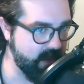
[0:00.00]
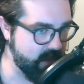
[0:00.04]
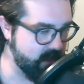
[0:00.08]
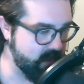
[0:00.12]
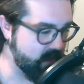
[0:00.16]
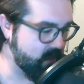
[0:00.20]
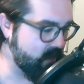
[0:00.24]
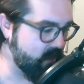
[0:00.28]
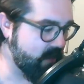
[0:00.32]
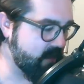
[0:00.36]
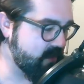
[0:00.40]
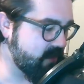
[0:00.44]
you
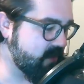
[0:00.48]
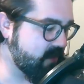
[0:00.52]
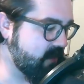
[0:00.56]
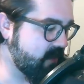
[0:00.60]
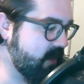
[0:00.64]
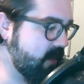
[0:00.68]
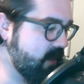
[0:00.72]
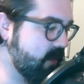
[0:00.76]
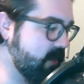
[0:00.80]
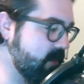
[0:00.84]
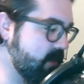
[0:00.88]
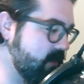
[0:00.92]
know, I'd
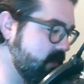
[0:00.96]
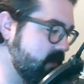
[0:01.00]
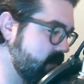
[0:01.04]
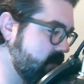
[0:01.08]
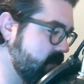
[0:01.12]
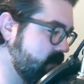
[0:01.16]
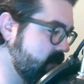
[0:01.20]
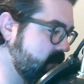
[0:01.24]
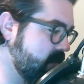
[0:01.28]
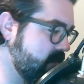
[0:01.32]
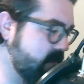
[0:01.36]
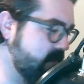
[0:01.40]
seen
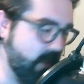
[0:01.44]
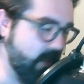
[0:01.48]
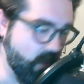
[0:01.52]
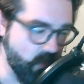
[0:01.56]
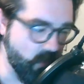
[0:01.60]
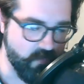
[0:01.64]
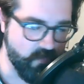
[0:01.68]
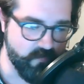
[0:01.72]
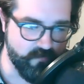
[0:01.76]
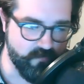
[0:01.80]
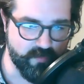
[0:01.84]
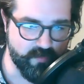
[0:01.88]

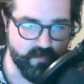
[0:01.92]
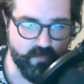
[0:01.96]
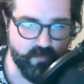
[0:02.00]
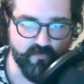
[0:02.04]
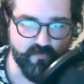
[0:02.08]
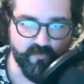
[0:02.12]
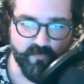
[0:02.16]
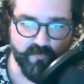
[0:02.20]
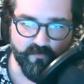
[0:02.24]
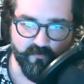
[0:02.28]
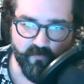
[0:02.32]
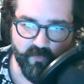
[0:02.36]
stills from the
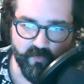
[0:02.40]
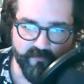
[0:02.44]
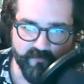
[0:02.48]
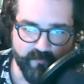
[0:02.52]
movie before.